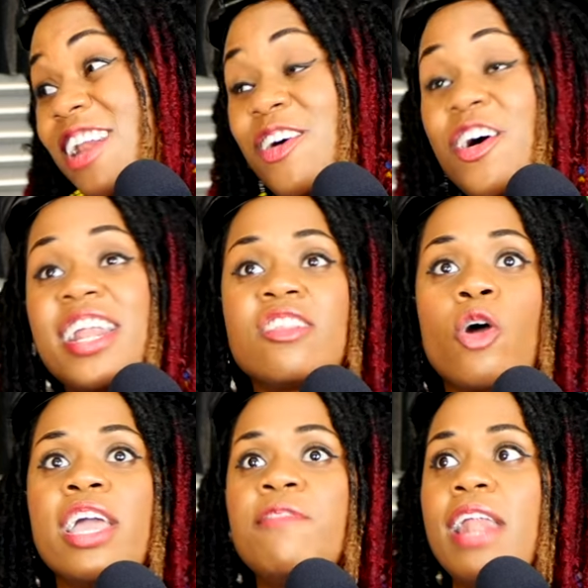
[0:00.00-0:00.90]
doing this. Or
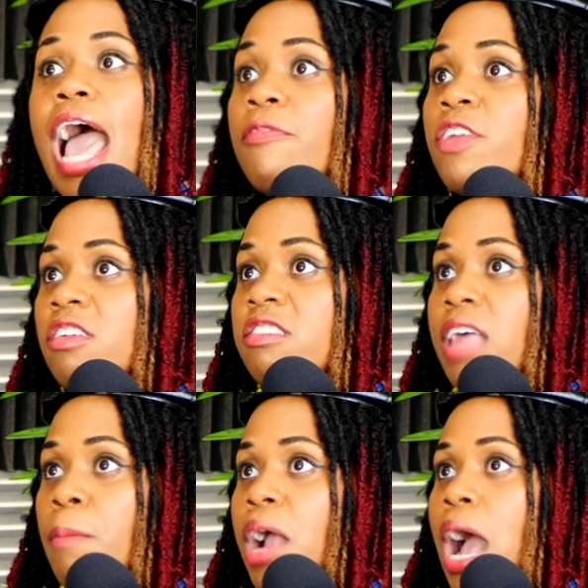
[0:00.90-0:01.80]
even yeah. after the
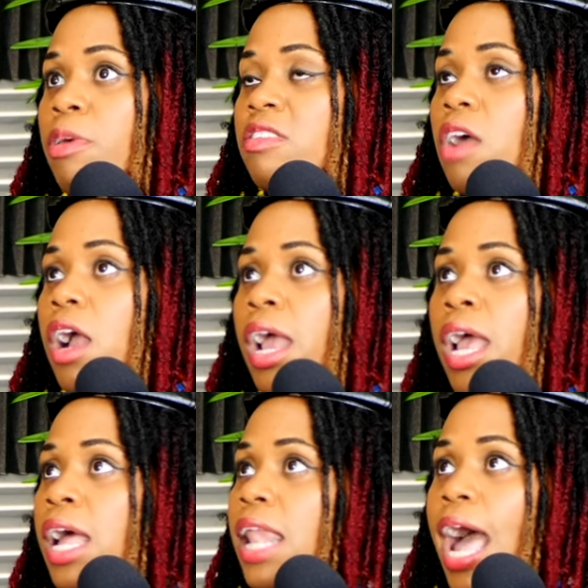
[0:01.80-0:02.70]
summer, I would start,
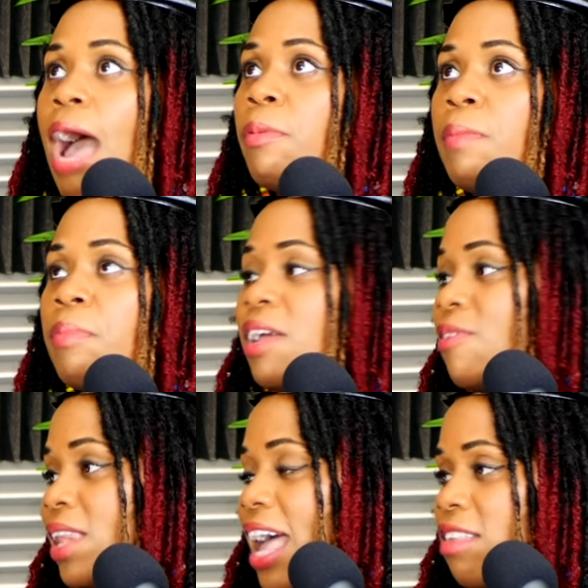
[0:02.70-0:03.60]
like, I remember even
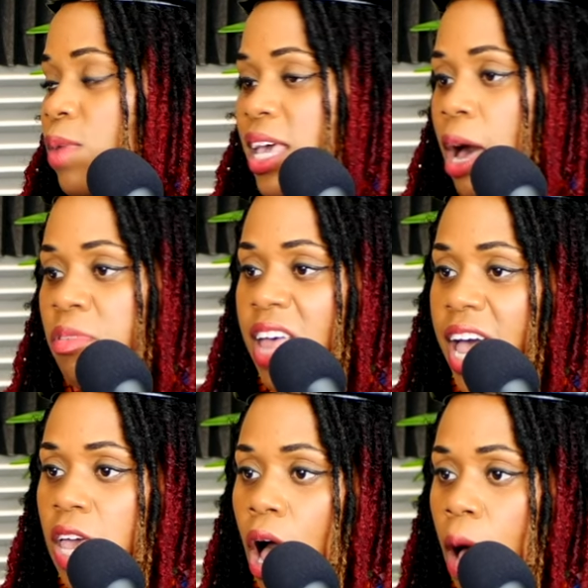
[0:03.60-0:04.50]
last week, I was like,
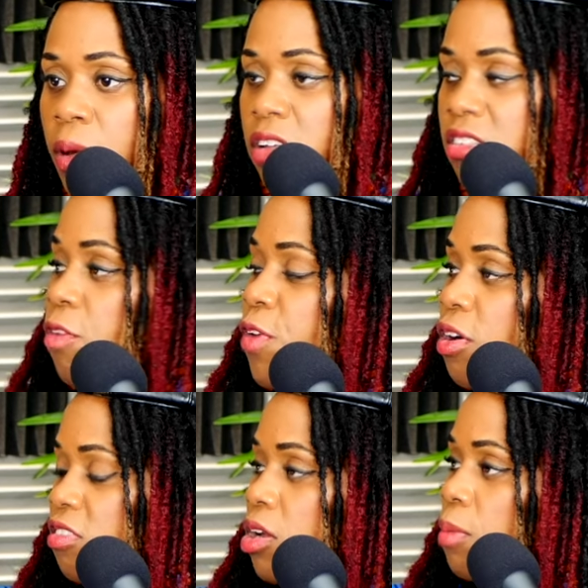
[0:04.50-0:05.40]
yo, I'm going to start
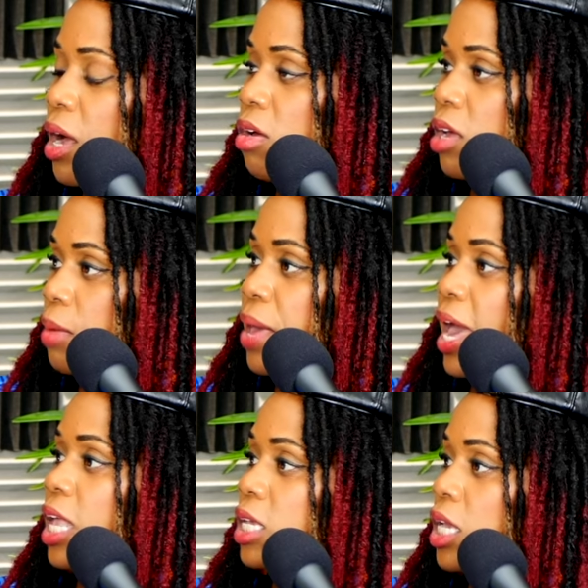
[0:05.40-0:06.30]
focusing on my cooking
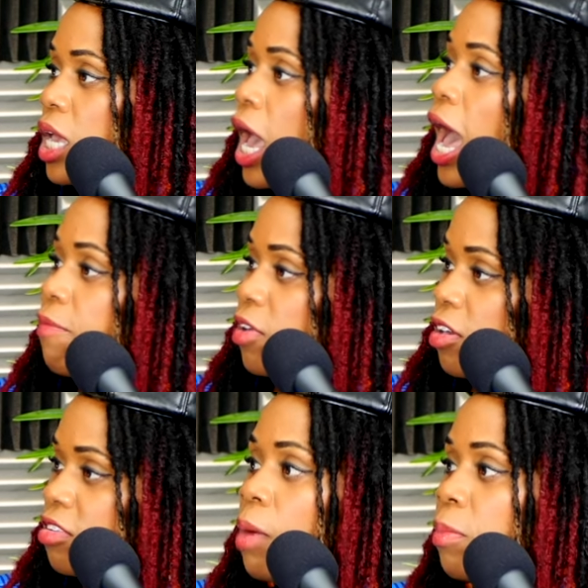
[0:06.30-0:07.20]
page after the
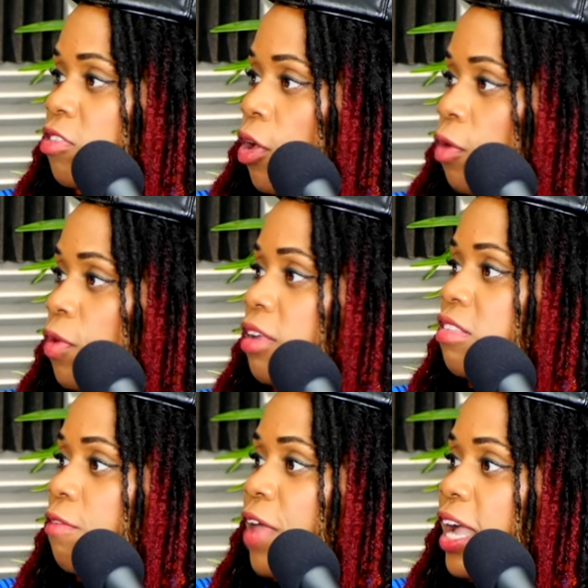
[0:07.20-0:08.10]
summer's over and
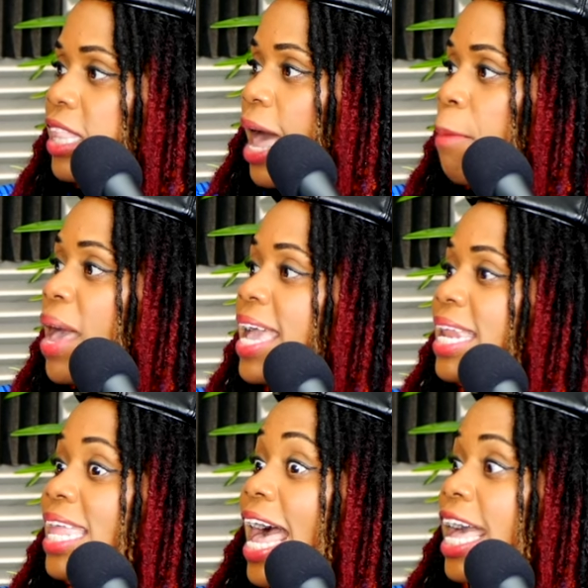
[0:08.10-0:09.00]
stuff like that. Making
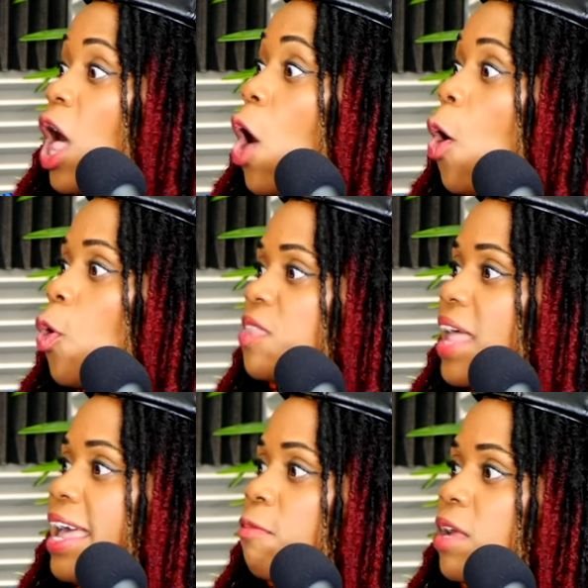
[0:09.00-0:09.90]
it like a whole
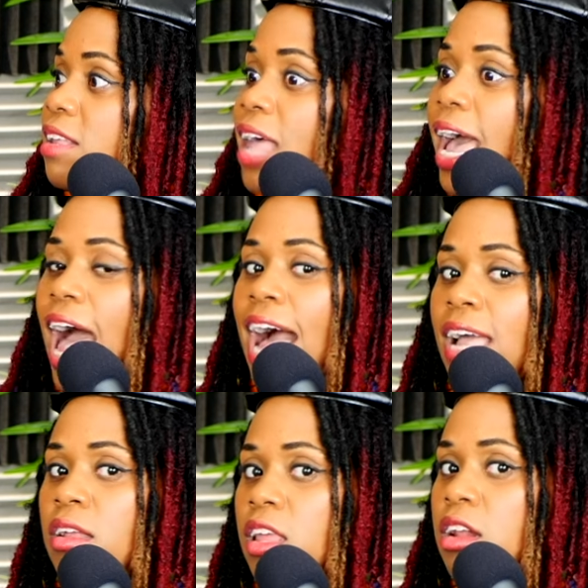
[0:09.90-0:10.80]
thing when it's yeah. like, I
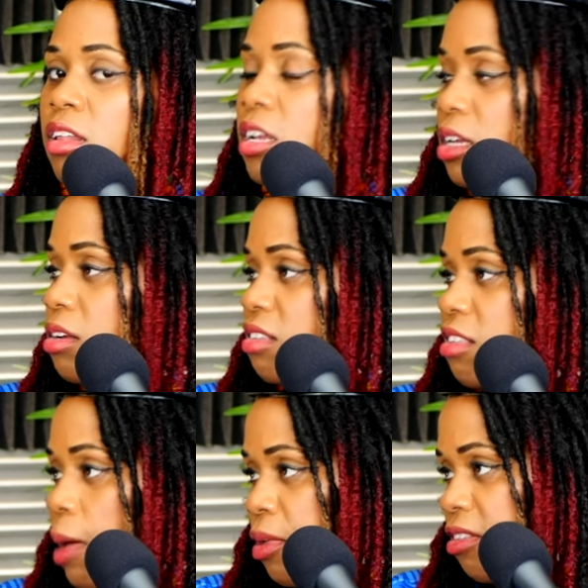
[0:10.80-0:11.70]
could literally do this
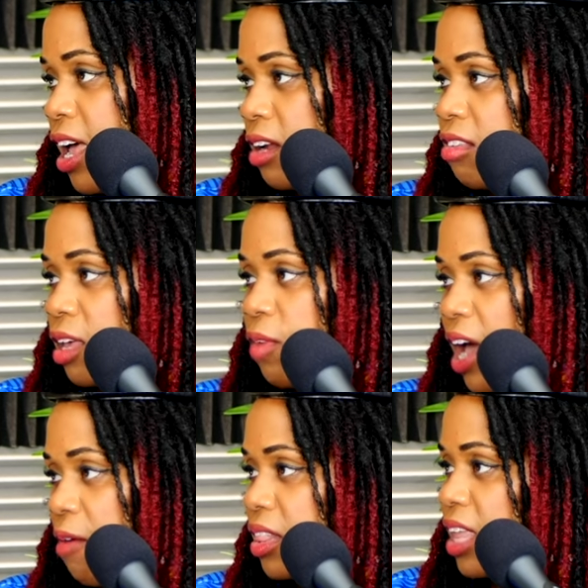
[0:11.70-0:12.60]
simultaneously with
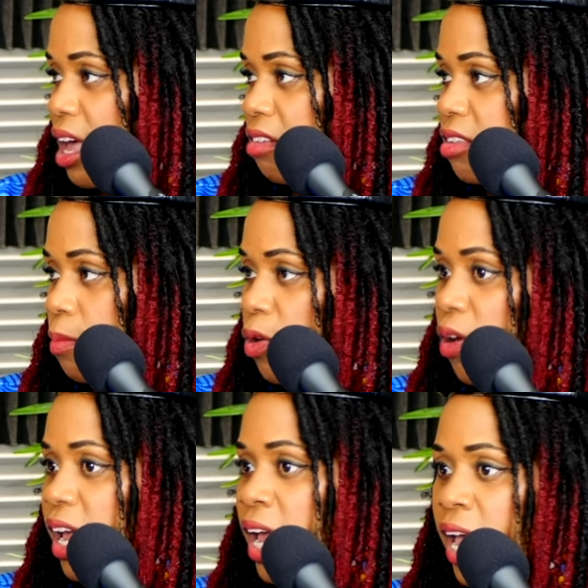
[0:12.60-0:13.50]
everything else I'm
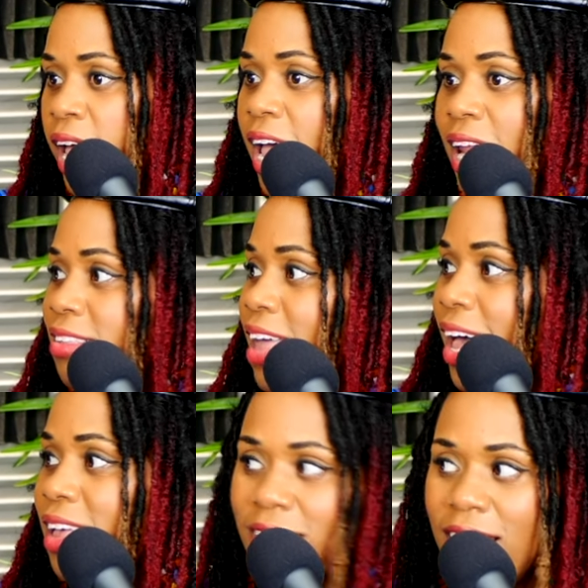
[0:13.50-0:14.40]
doing. Exactly. And it's like,
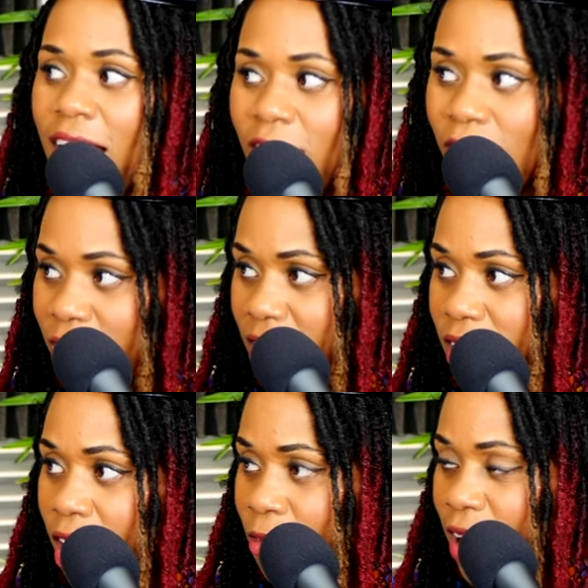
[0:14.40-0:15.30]
cause I cook
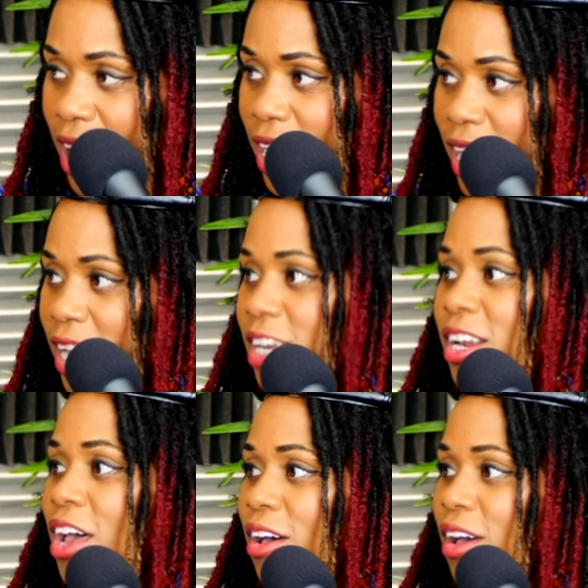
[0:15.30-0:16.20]
already and you
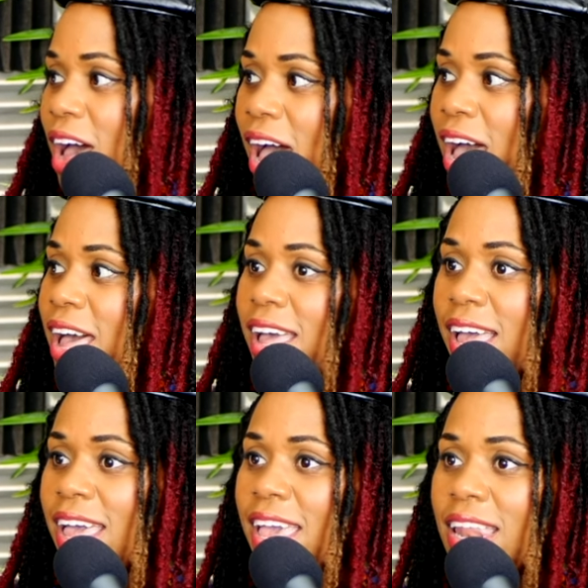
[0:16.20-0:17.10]
know, I,
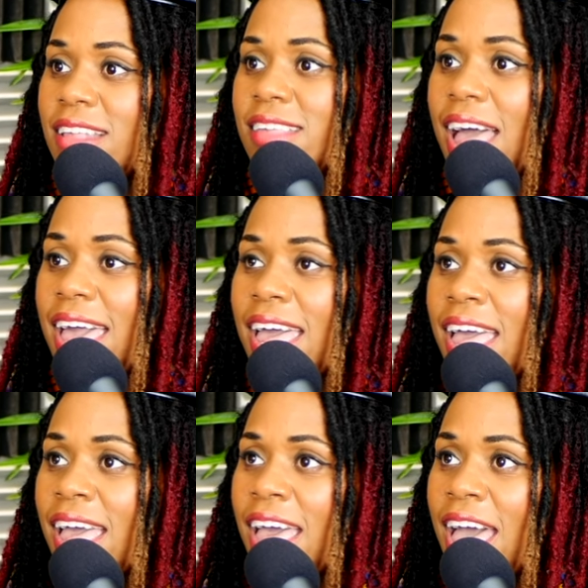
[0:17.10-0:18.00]
and it's like,
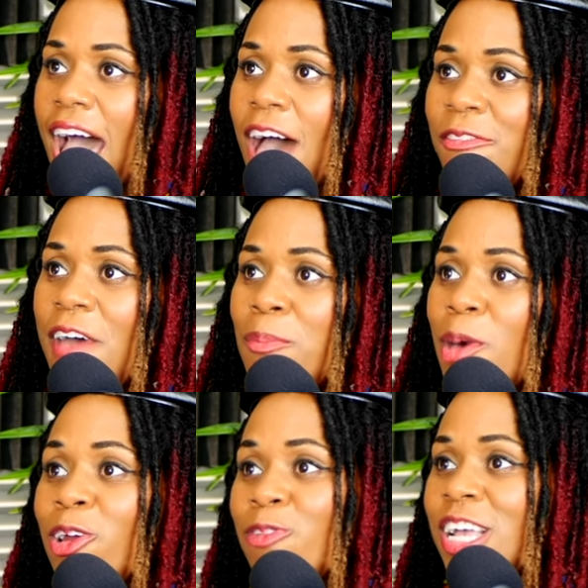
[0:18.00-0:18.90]
I found
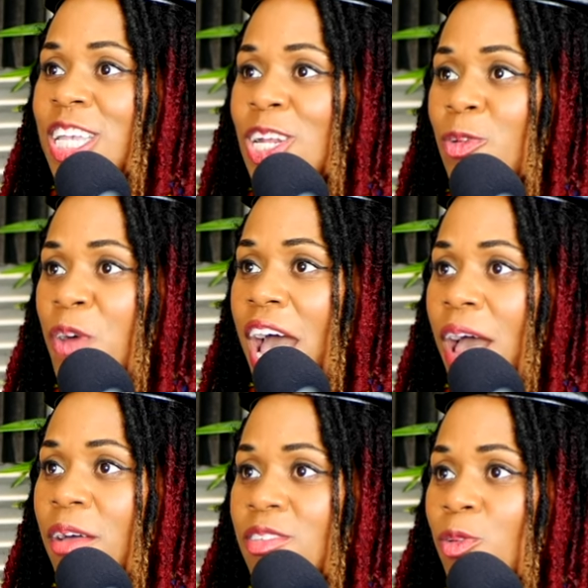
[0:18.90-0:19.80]
motivation to write, to